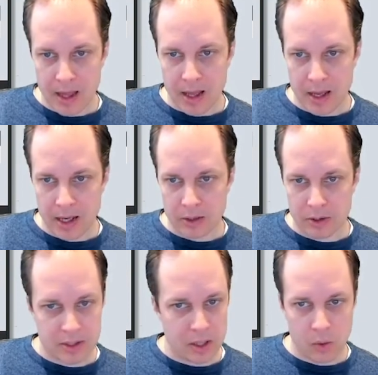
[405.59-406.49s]
It
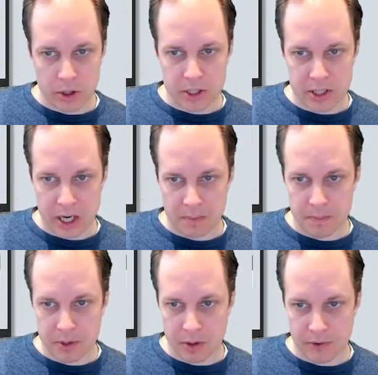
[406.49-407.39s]
still works the
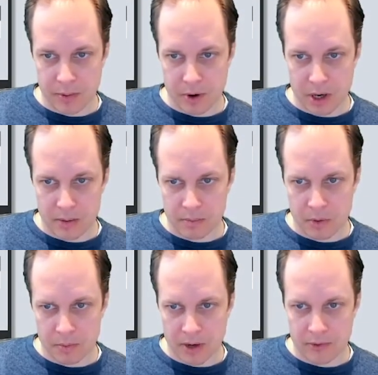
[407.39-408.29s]
same. So if I'm
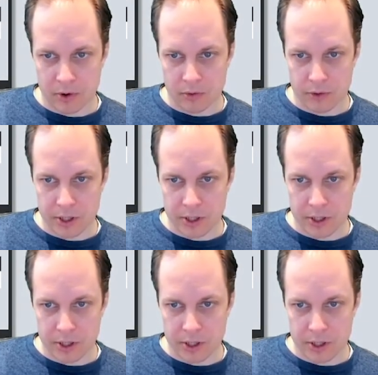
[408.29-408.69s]
on my phone,